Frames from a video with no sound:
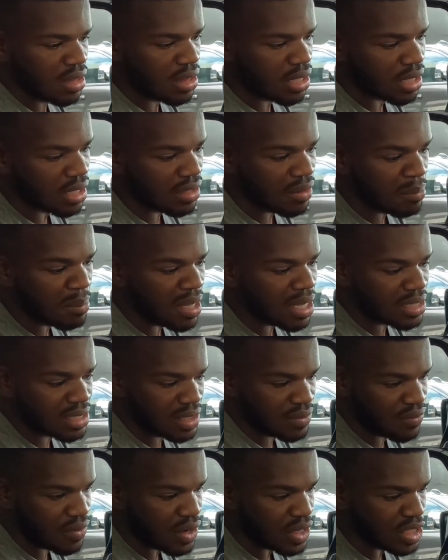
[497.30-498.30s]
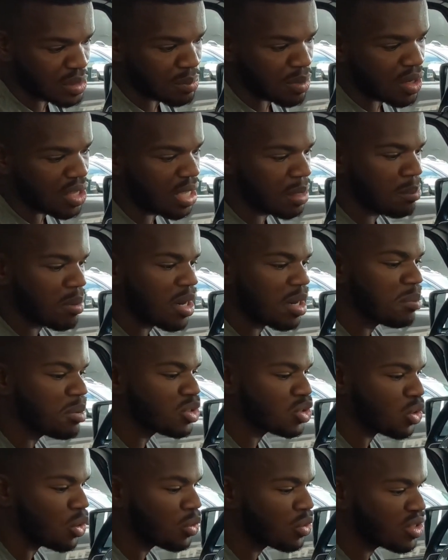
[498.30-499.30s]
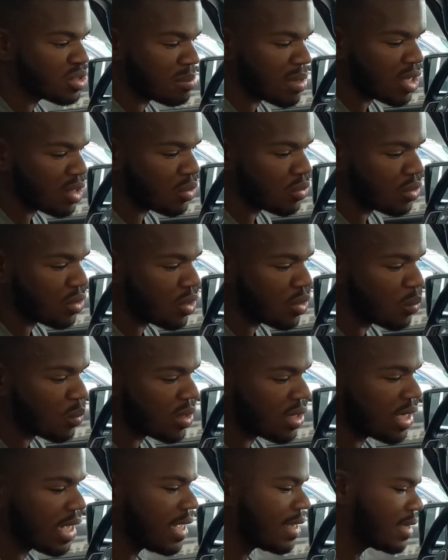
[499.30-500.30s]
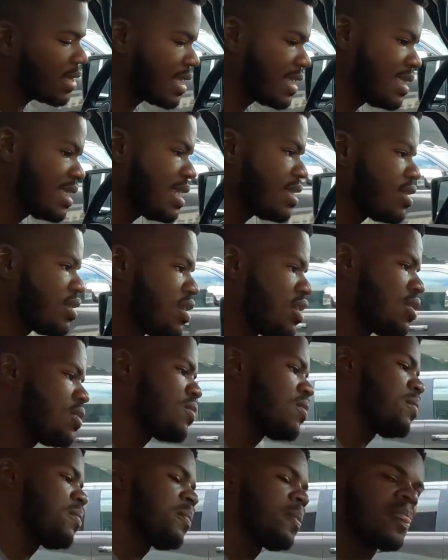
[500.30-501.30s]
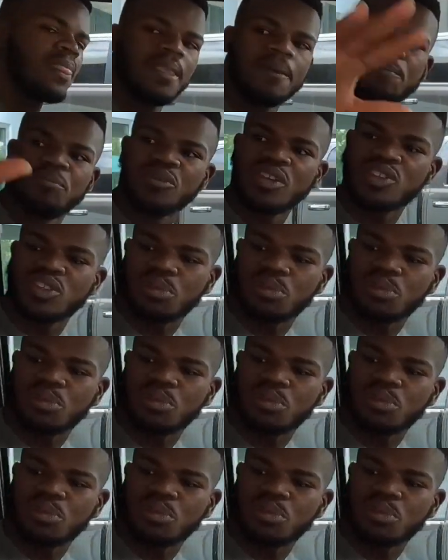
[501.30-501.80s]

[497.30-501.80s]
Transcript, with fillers: the glove box is very small you can probably put your owner's manual in there and whatnot the seats in here they're